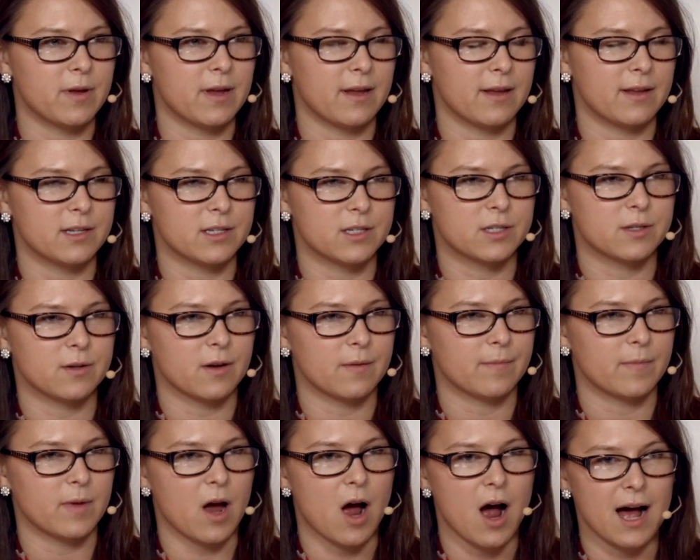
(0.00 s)
is
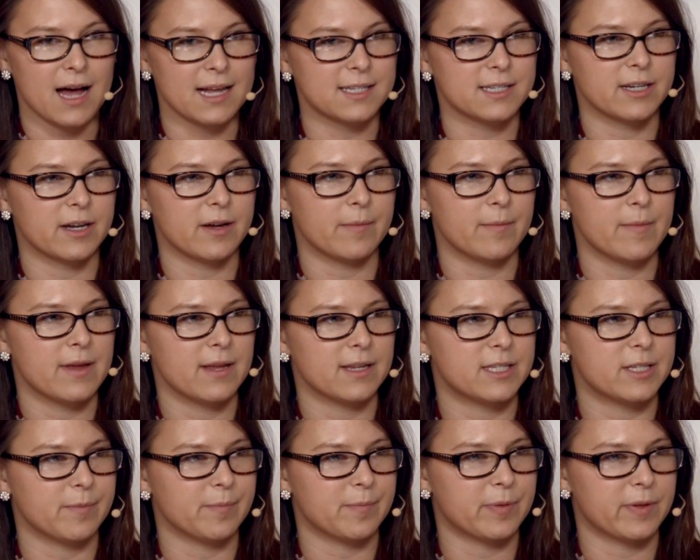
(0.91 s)
awesome,
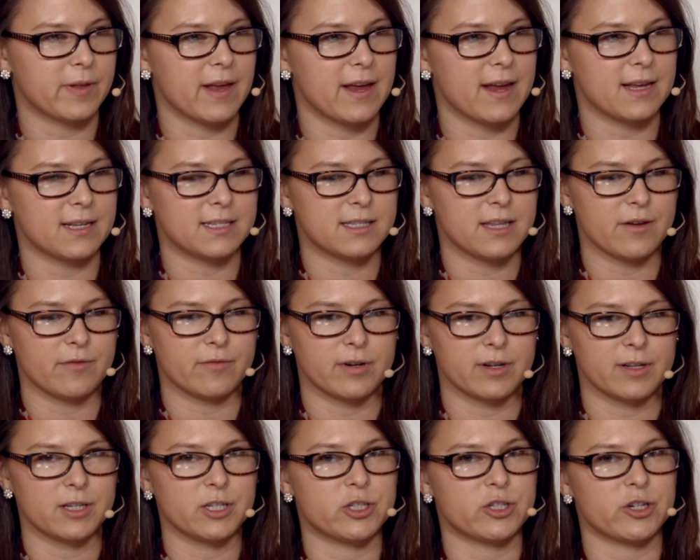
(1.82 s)
it's in place, they
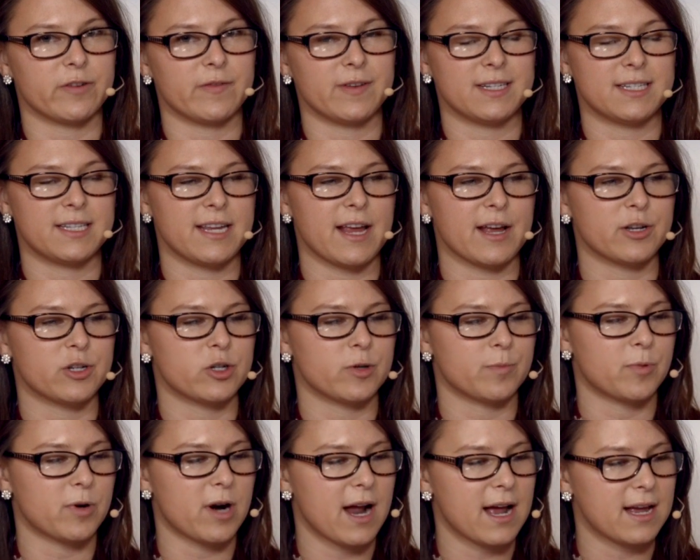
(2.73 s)
really service the
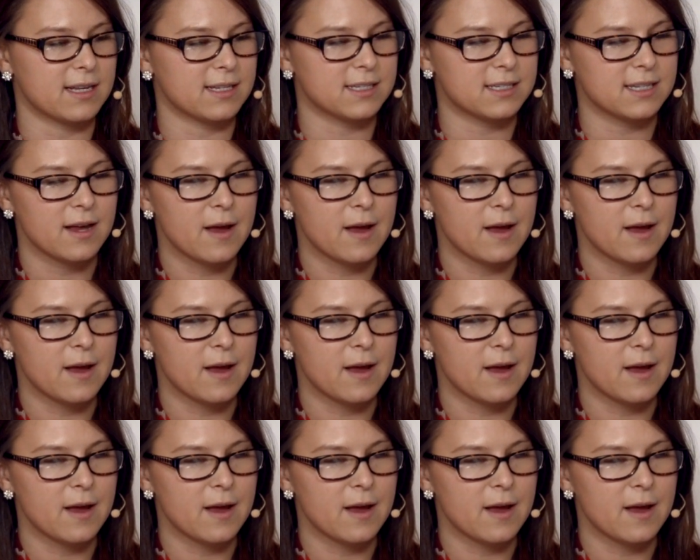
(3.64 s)
enterprise.